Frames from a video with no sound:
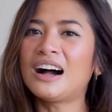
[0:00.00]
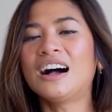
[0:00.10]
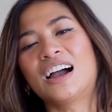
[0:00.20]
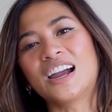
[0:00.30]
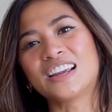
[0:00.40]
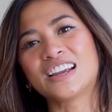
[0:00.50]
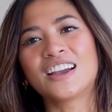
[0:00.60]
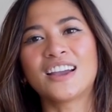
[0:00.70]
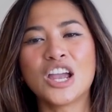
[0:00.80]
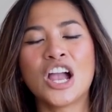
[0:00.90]
I
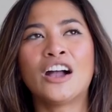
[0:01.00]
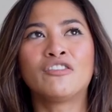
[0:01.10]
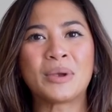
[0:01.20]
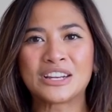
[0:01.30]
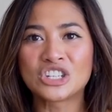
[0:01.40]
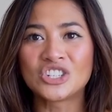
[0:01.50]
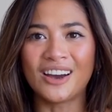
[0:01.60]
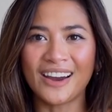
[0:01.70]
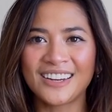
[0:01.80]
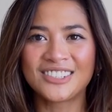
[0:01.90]
have been
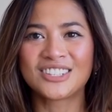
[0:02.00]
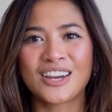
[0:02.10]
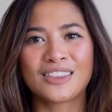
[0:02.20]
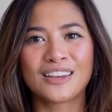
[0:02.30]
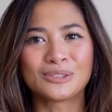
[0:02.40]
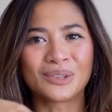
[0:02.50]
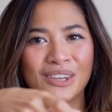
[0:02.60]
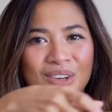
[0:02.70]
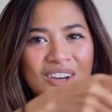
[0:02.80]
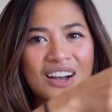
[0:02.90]
dying to share these
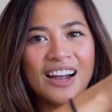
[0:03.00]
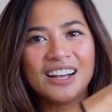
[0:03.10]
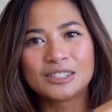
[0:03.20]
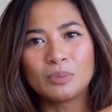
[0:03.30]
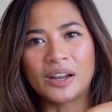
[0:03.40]
with you guys,